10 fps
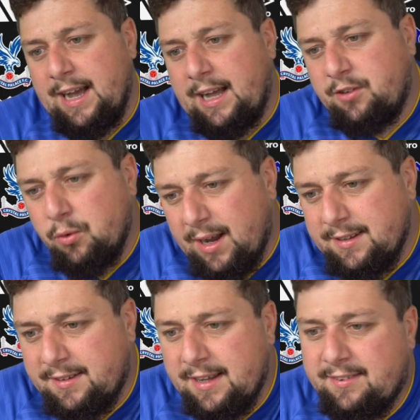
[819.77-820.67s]
I do like
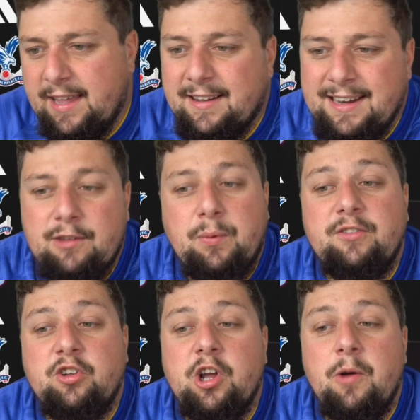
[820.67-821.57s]
the detail, and that's why
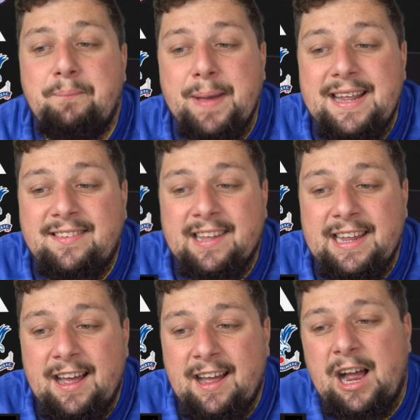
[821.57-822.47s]
it's going to go B
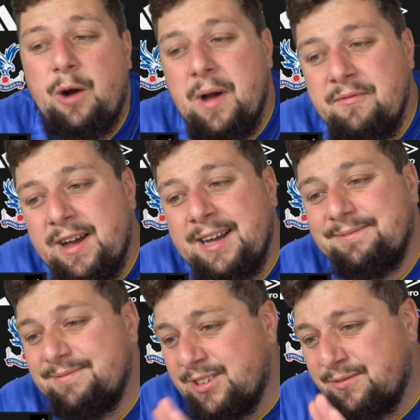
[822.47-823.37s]
tier. However,
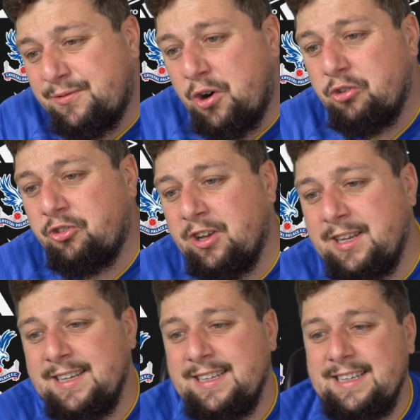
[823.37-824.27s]

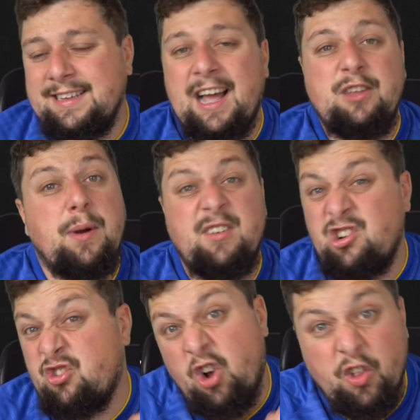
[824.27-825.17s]
unfortunately, that is where I
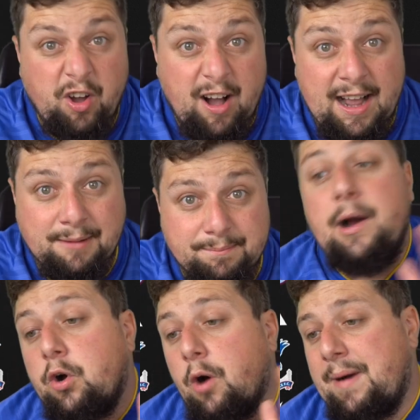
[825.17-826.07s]
draw the line. Now
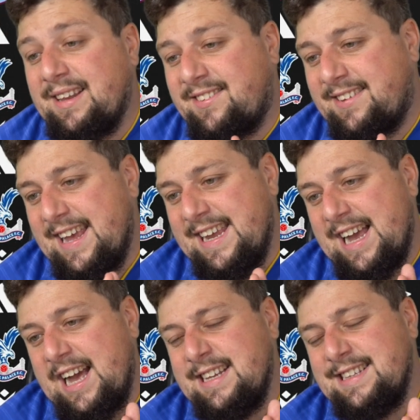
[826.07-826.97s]
we've got Man City,
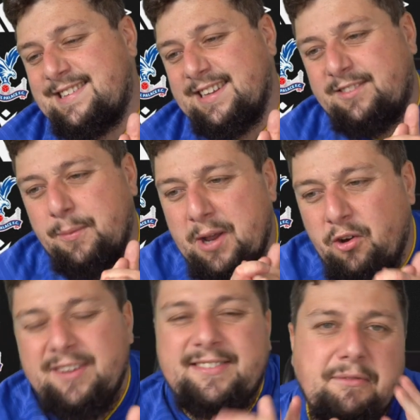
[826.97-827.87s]
and to be
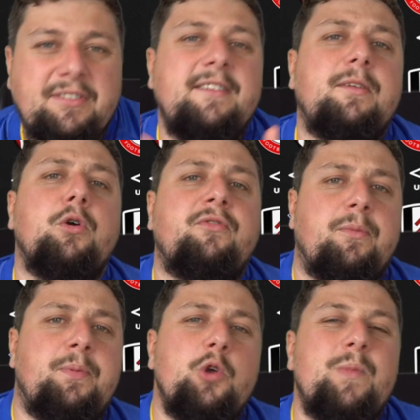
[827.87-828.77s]
honest, ever since I moved to
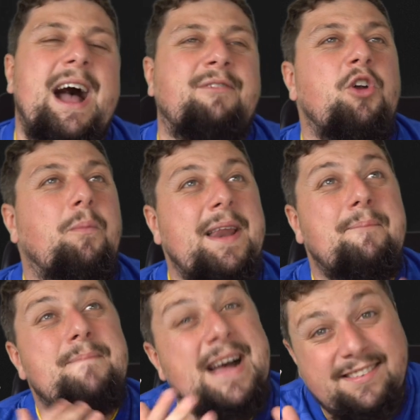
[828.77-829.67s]
Puma, I've not been a
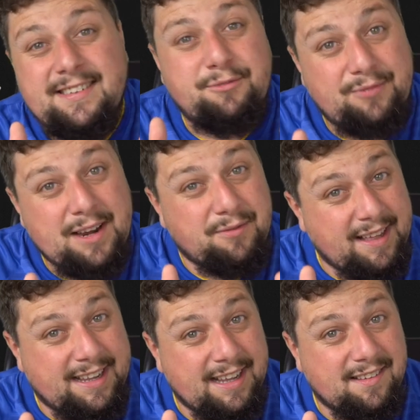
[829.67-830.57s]
massive fan of their
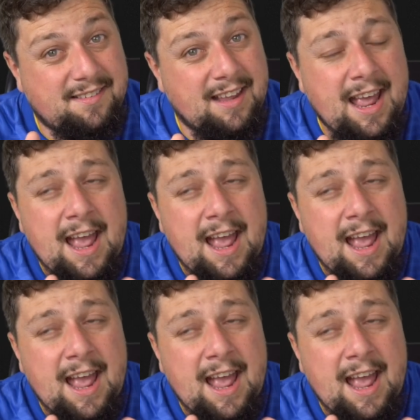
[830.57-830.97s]
kits.